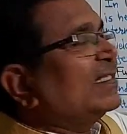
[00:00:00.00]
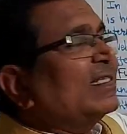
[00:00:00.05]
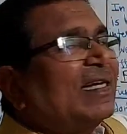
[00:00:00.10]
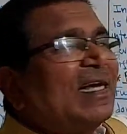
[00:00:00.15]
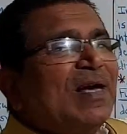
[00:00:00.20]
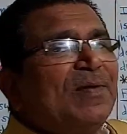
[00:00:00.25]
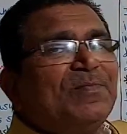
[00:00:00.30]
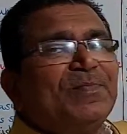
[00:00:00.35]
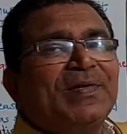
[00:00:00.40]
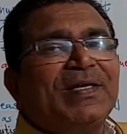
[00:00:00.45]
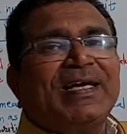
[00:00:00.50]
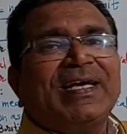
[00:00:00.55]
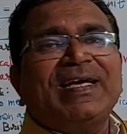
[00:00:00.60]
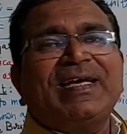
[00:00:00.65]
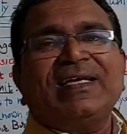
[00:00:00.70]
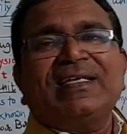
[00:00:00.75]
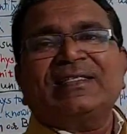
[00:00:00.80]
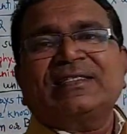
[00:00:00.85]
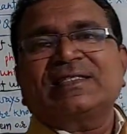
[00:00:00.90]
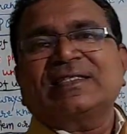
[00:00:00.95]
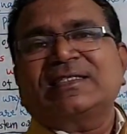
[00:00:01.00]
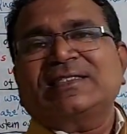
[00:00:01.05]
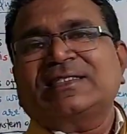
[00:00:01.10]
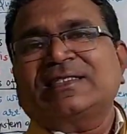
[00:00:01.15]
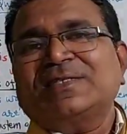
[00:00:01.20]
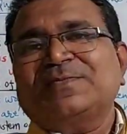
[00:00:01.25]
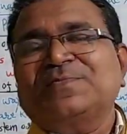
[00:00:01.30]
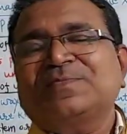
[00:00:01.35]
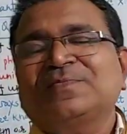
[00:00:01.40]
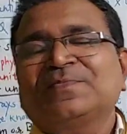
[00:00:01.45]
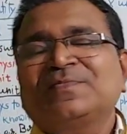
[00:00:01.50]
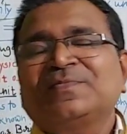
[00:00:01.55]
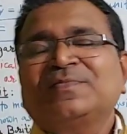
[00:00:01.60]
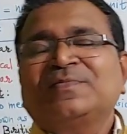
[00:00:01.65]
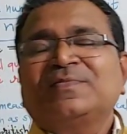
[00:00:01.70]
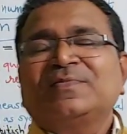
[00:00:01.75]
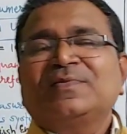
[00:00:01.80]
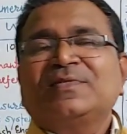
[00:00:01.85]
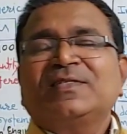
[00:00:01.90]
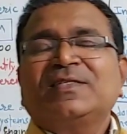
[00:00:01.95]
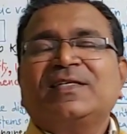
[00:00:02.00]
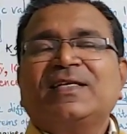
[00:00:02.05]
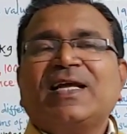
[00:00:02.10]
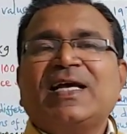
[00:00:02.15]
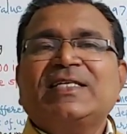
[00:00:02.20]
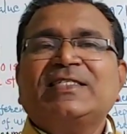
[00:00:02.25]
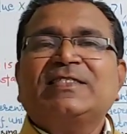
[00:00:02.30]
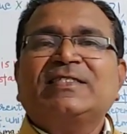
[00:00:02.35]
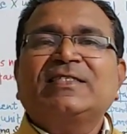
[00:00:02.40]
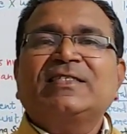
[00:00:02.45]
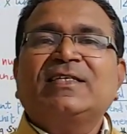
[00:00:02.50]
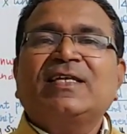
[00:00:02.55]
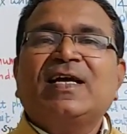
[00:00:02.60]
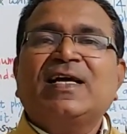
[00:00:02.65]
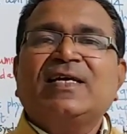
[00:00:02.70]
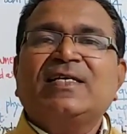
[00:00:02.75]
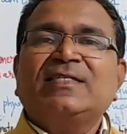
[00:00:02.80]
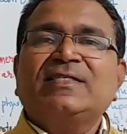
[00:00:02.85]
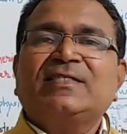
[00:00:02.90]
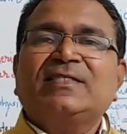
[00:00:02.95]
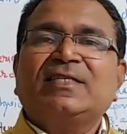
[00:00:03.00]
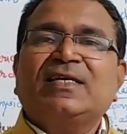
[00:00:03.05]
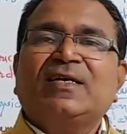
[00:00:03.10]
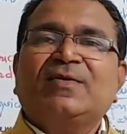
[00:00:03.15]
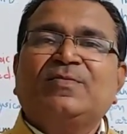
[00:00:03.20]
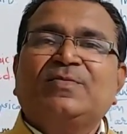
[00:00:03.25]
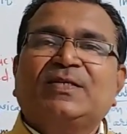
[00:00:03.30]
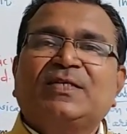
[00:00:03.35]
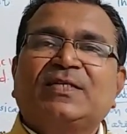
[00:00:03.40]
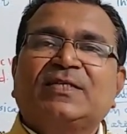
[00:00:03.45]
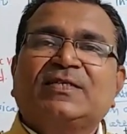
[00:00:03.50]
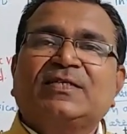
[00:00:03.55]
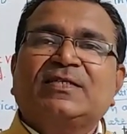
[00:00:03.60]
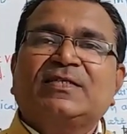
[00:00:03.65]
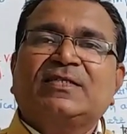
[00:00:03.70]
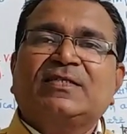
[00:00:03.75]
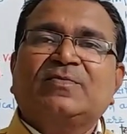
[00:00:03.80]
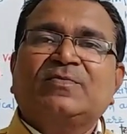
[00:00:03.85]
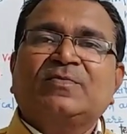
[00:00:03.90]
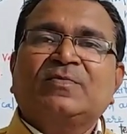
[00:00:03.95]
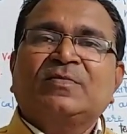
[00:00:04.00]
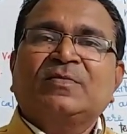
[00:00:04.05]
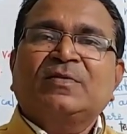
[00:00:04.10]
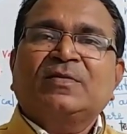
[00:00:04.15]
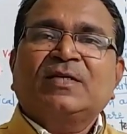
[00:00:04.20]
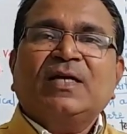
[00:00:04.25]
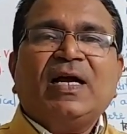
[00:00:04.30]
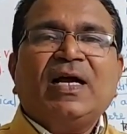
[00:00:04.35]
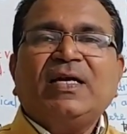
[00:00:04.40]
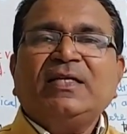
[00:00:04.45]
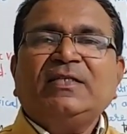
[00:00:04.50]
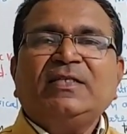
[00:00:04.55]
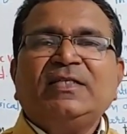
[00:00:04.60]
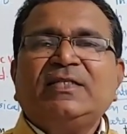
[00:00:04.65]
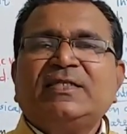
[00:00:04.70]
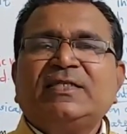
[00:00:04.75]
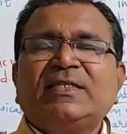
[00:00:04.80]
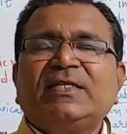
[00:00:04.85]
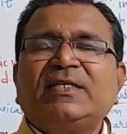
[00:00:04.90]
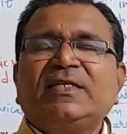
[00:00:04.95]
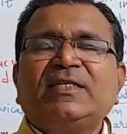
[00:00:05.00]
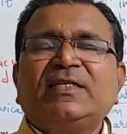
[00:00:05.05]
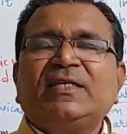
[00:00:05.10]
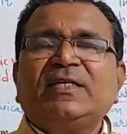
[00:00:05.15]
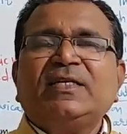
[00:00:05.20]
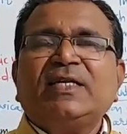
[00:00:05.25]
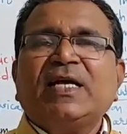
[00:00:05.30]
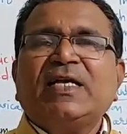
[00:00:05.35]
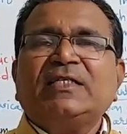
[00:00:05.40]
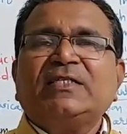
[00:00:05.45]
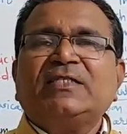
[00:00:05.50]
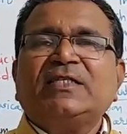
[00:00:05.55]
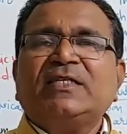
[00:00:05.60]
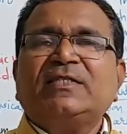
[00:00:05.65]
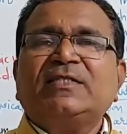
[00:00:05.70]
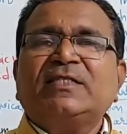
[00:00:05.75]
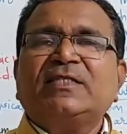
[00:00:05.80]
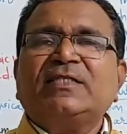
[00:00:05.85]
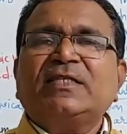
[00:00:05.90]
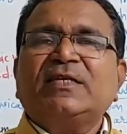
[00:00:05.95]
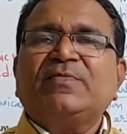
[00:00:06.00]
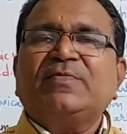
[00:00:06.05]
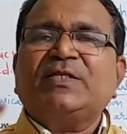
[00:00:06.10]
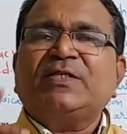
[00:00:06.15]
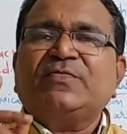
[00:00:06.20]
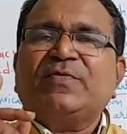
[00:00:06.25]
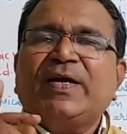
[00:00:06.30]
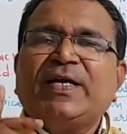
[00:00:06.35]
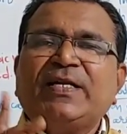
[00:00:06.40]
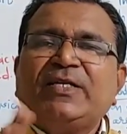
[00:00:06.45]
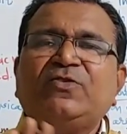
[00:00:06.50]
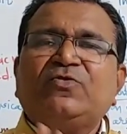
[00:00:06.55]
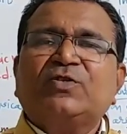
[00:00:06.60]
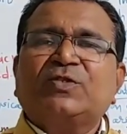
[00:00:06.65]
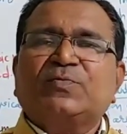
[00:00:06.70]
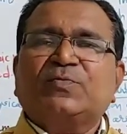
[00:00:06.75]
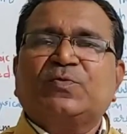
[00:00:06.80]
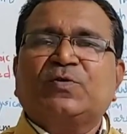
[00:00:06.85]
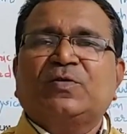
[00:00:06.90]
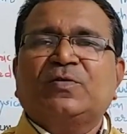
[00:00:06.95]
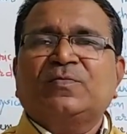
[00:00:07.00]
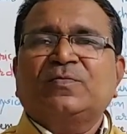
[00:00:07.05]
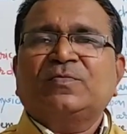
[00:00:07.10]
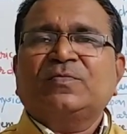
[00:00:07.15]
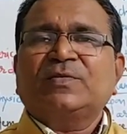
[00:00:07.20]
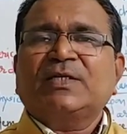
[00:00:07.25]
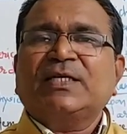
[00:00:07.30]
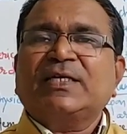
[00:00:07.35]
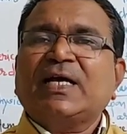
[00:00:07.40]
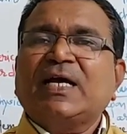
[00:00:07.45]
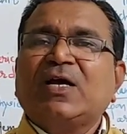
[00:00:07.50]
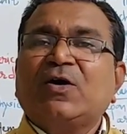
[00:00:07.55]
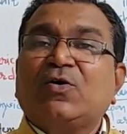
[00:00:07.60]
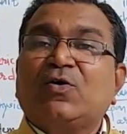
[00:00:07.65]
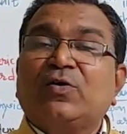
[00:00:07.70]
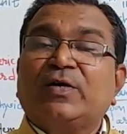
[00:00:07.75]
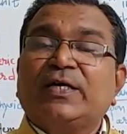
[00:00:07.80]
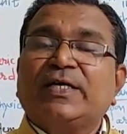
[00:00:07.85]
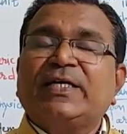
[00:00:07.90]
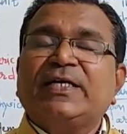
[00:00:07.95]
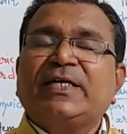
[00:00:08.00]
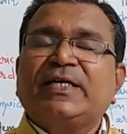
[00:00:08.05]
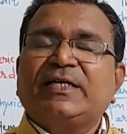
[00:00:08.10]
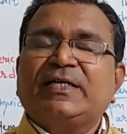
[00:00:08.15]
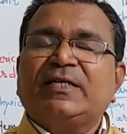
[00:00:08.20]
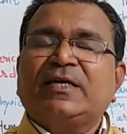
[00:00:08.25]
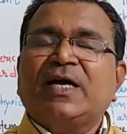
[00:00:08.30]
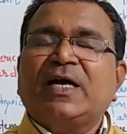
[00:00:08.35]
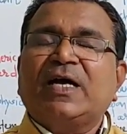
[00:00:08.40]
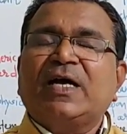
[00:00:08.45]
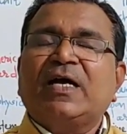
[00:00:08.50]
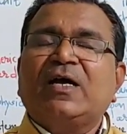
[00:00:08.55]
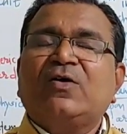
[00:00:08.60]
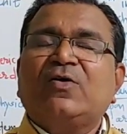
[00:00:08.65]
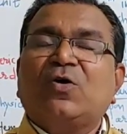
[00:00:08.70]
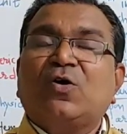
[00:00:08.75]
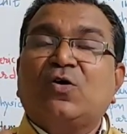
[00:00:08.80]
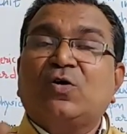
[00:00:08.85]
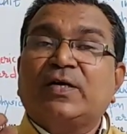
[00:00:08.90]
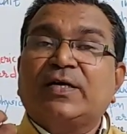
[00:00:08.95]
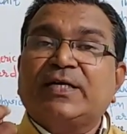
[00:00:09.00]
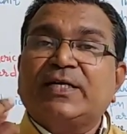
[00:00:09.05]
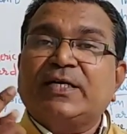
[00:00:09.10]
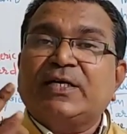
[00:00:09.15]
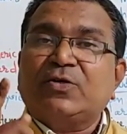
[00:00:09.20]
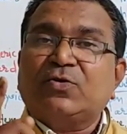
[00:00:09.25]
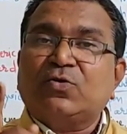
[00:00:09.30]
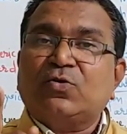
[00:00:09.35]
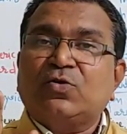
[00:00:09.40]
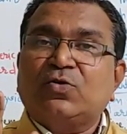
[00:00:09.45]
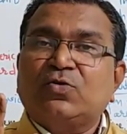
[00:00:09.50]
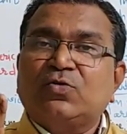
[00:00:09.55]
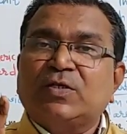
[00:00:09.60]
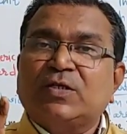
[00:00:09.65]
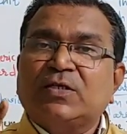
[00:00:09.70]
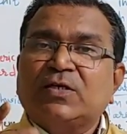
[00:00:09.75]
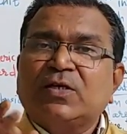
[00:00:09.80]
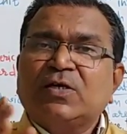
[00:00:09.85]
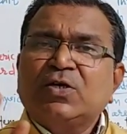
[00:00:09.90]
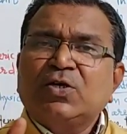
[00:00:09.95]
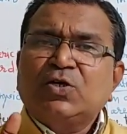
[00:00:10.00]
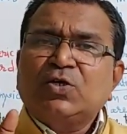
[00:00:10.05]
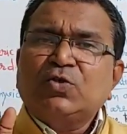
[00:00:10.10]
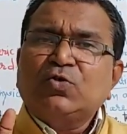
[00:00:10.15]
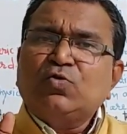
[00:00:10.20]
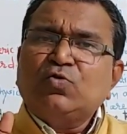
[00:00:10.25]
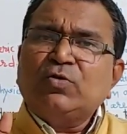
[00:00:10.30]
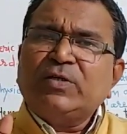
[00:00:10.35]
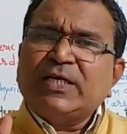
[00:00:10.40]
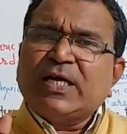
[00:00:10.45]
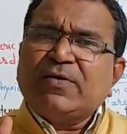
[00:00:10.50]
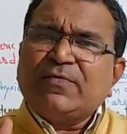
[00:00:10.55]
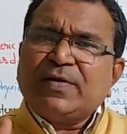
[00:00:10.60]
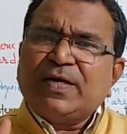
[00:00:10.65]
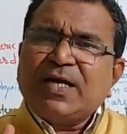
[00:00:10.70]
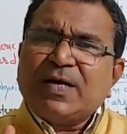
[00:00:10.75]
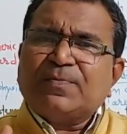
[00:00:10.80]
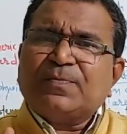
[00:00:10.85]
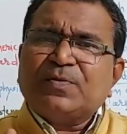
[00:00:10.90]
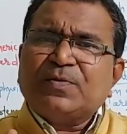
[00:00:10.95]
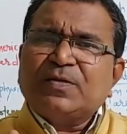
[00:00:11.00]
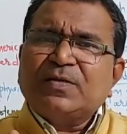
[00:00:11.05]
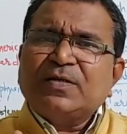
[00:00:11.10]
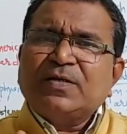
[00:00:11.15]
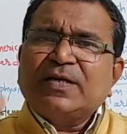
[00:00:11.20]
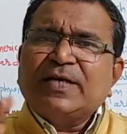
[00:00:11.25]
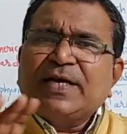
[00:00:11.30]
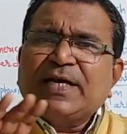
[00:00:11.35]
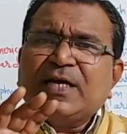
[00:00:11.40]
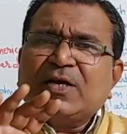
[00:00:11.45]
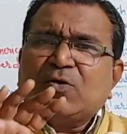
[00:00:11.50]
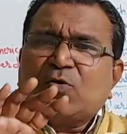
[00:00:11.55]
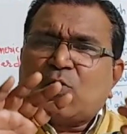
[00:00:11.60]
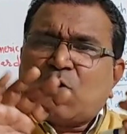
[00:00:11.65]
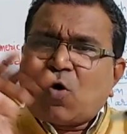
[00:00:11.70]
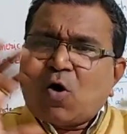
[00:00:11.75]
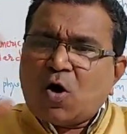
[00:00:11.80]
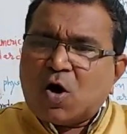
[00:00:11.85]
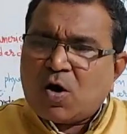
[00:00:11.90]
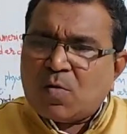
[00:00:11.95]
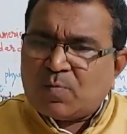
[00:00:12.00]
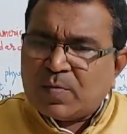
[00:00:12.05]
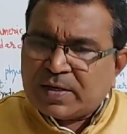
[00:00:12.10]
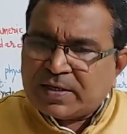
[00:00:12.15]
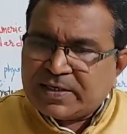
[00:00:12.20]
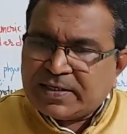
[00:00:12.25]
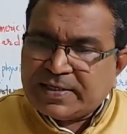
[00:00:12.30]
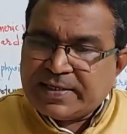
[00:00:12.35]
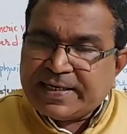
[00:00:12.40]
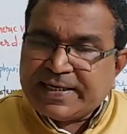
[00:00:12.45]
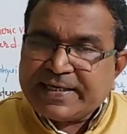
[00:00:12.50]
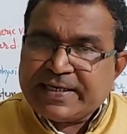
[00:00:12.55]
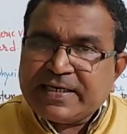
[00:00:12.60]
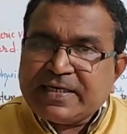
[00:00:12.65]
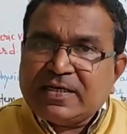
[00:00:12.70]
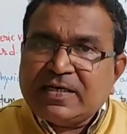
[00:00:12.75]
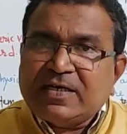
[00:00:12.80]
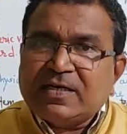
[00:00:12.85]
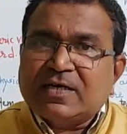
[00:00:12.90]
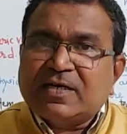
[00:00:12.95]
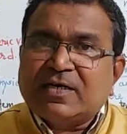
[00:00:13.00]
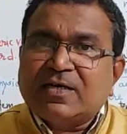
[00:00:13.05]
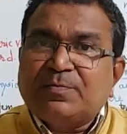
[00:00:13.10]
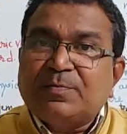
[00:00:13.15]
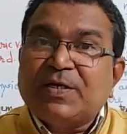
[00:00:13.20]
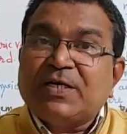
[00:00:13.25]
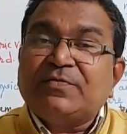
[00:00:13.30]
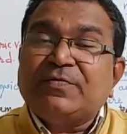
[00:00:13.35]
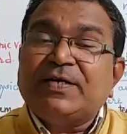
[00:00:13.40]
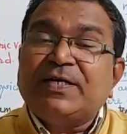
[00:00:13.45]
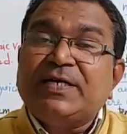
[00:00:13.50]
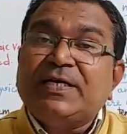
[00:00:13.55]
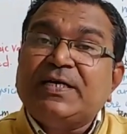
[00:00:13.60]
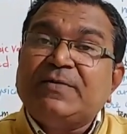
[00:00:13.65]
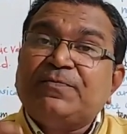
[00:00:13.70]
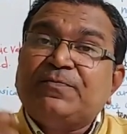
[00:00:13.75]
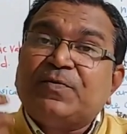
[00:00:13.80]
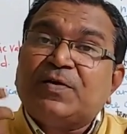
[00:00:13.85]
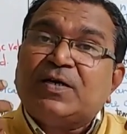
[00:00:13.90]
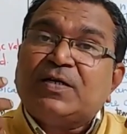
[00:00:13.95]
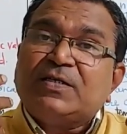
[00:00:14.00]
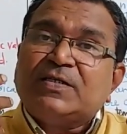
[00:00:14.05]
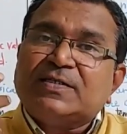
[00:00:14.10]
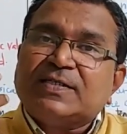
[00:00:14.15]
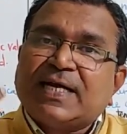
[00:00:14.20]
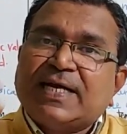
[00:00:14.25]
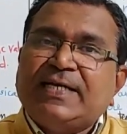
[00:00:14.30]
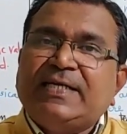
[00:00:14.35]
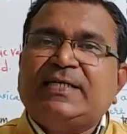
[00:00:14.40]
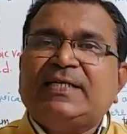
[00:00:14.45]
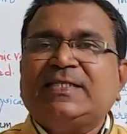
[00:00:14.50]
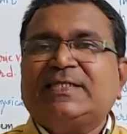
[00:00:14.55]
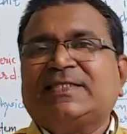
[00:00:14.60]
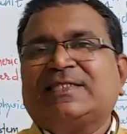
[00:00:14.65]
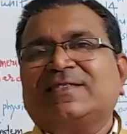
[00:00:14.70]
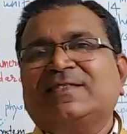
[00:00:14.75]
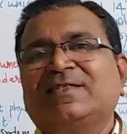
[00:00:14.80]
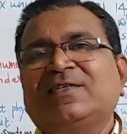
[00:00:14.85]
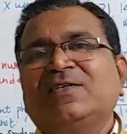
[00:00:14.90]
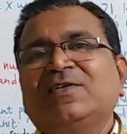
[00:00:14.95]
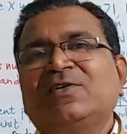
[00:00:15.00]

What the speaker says: MKS system. Rationalized MKS system. And this international system is very useful, that I have already told you, that to develop a common link between different scientists